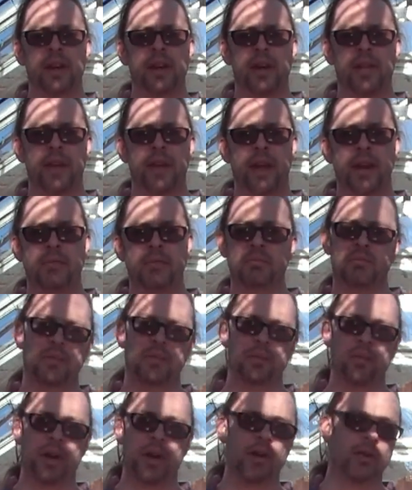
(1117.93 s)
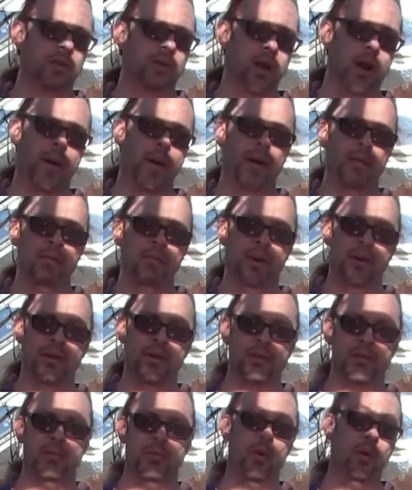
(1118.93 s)
and then we can all go out and buy
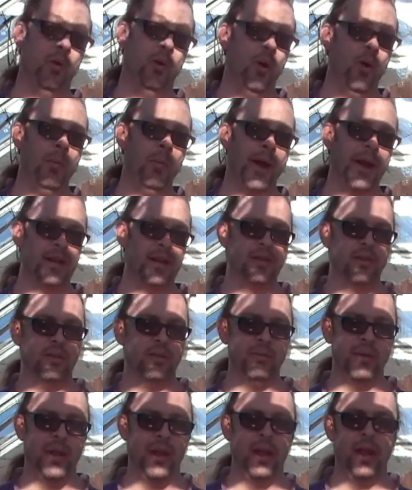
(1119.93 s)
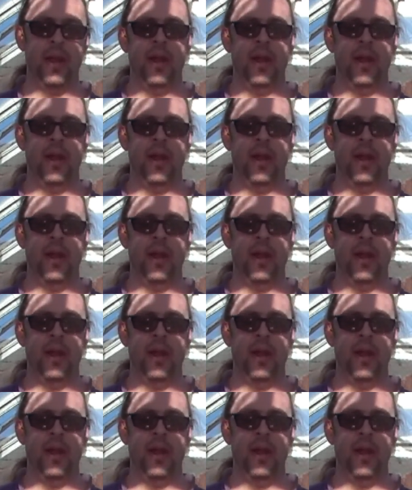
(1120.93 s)
some or make some